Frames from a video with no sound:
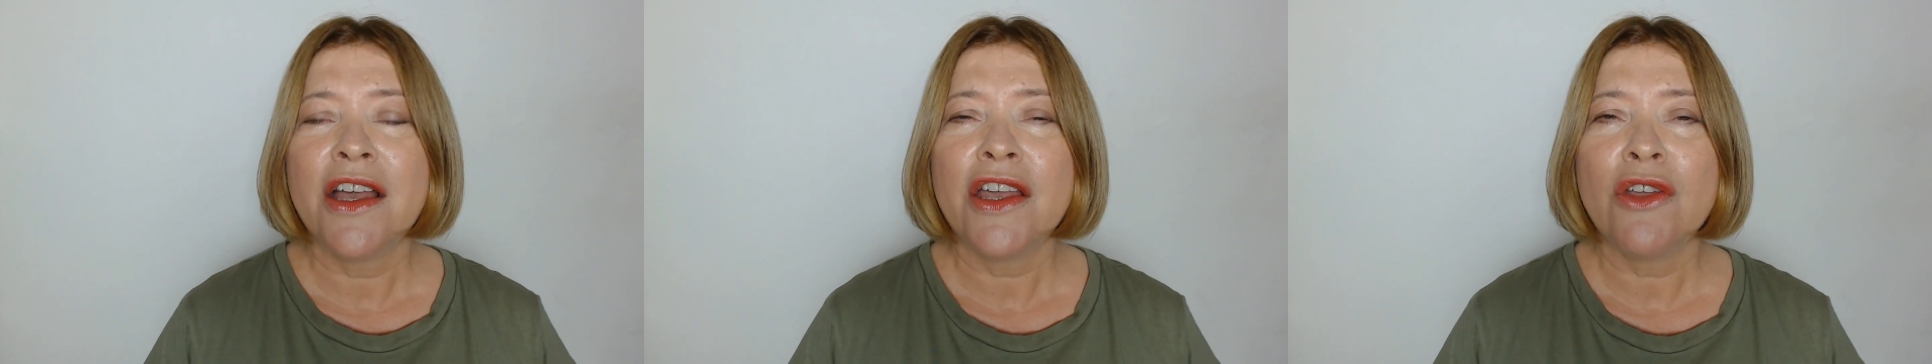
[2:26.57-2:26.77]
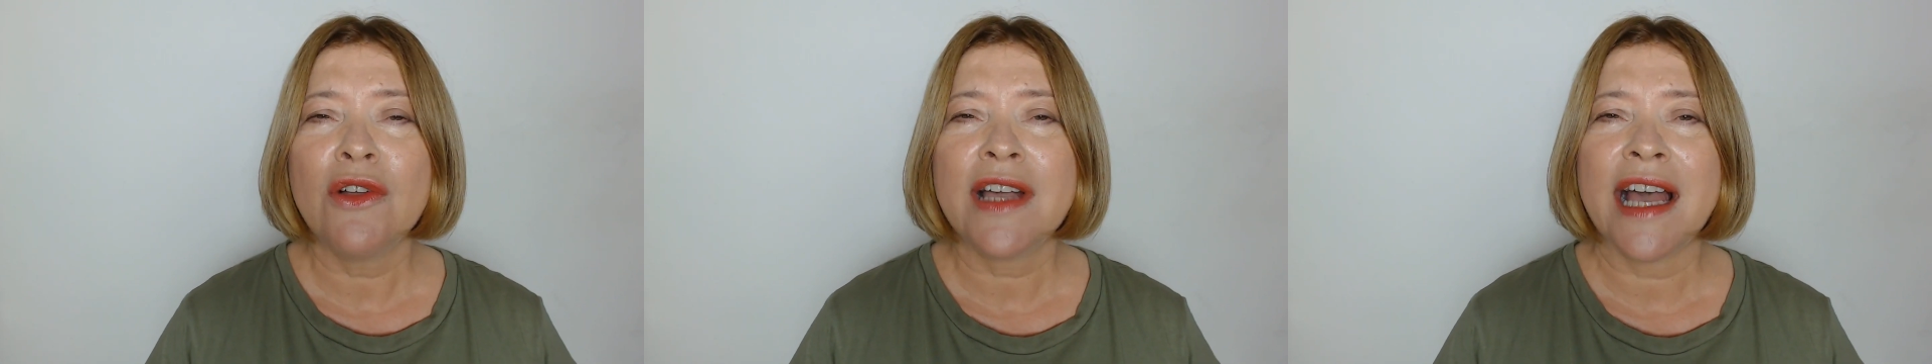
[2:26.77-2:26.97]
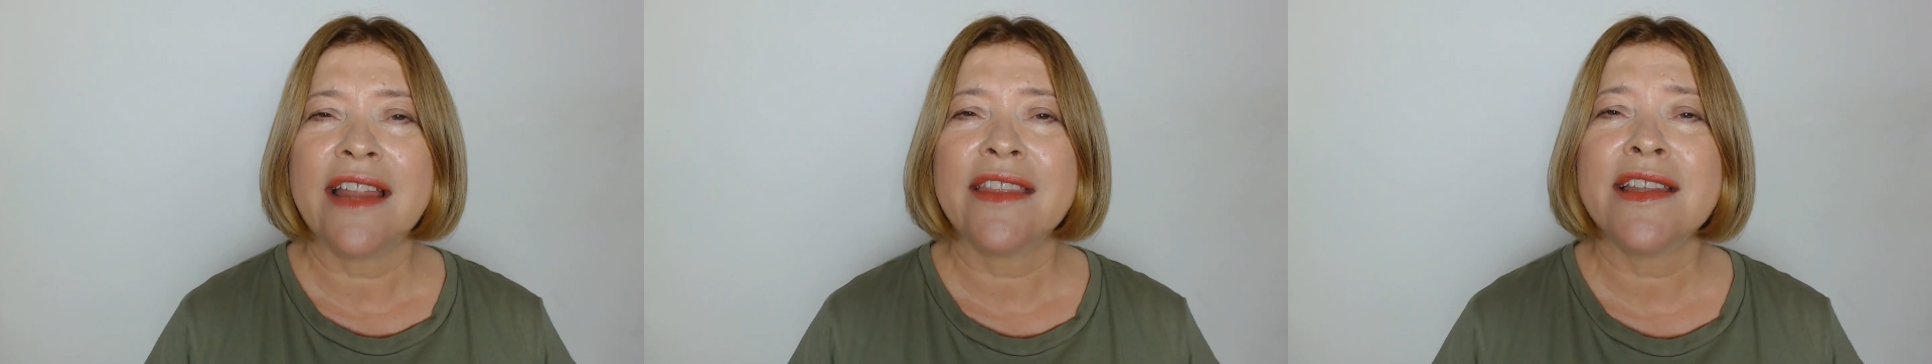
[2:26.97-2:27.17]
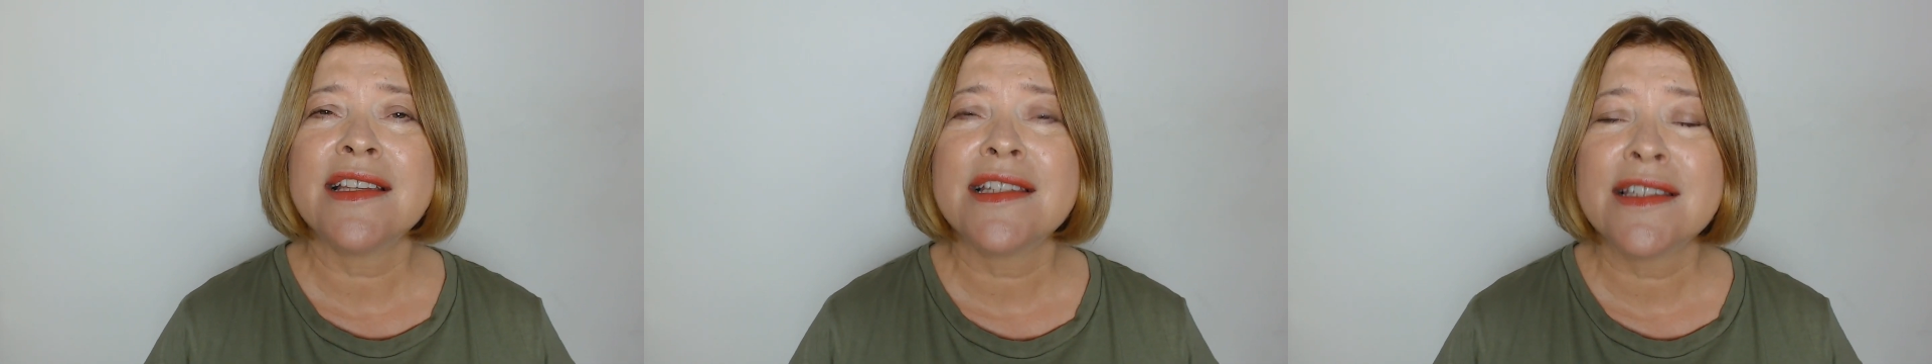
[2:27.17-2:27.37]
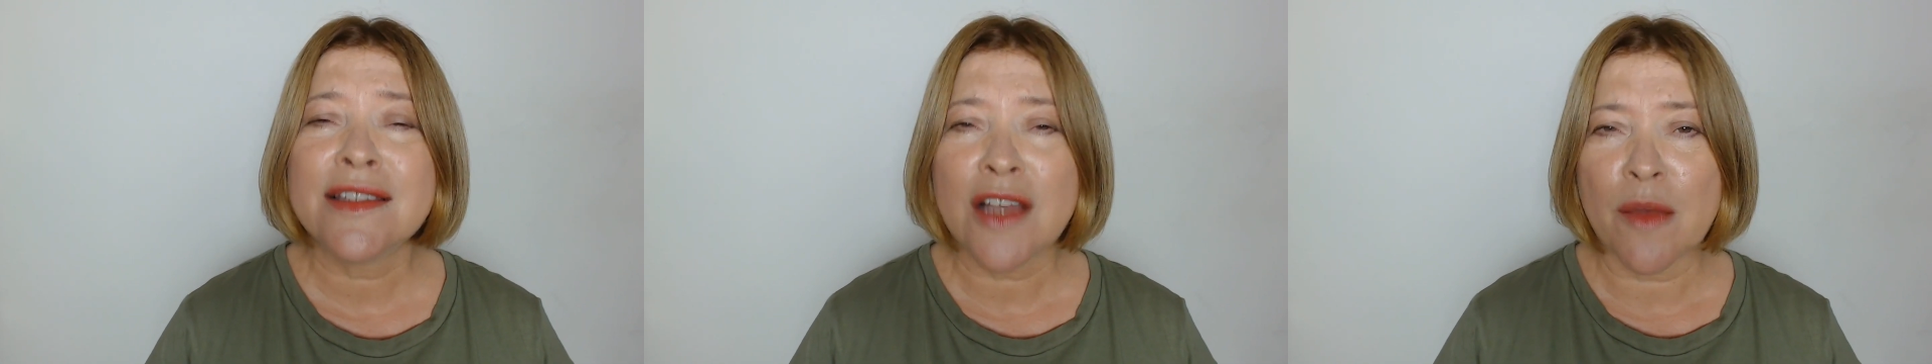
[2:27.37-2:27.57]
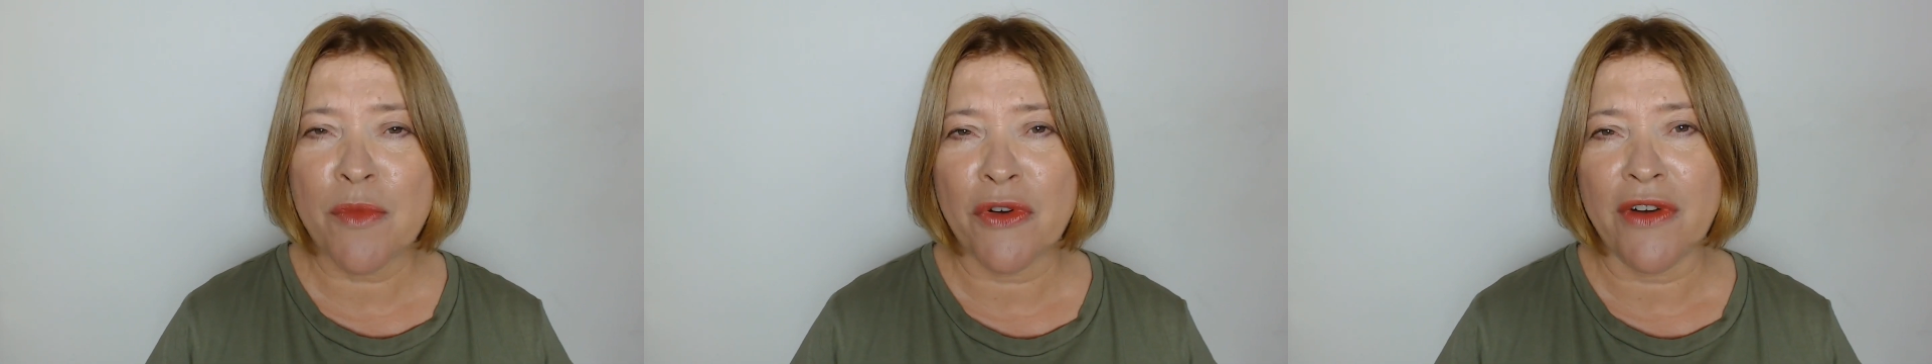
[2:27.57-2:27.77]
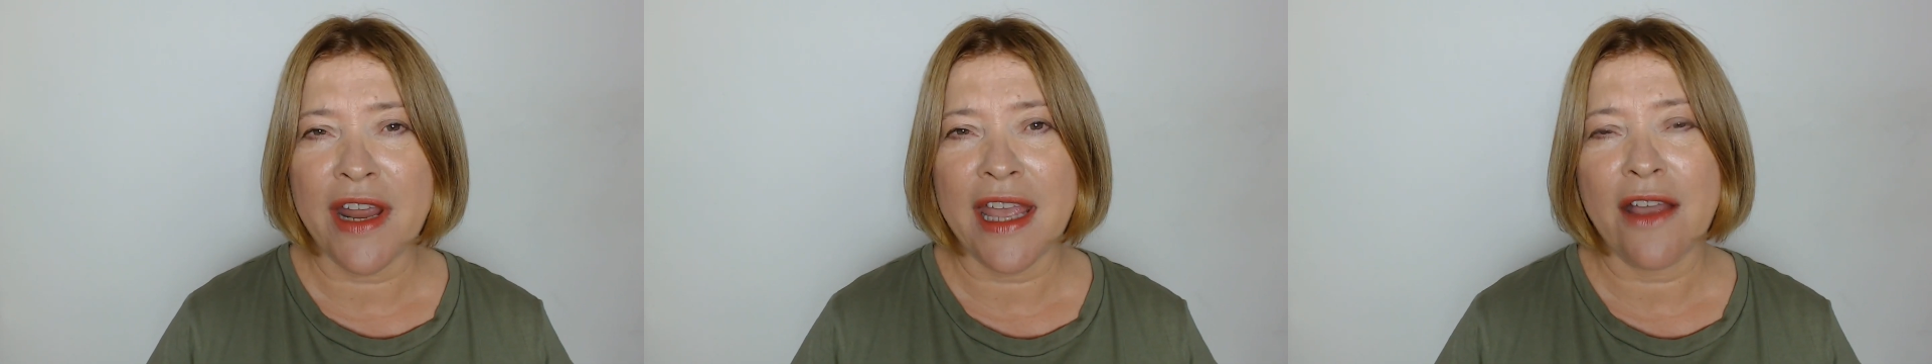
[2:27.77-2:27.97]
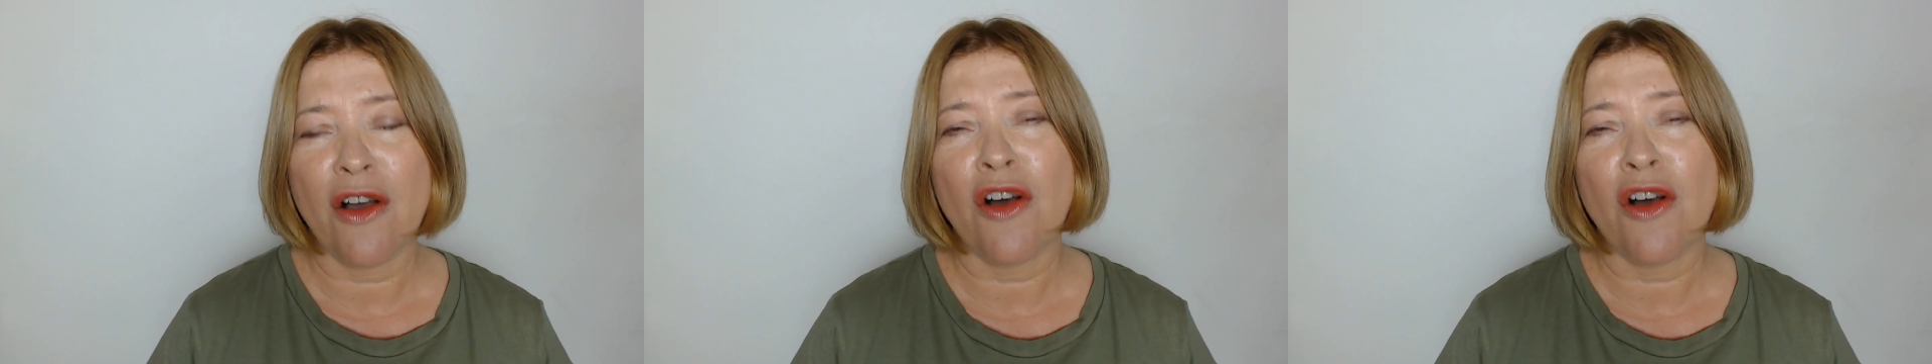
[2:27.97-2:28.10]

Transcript: you'll get the summary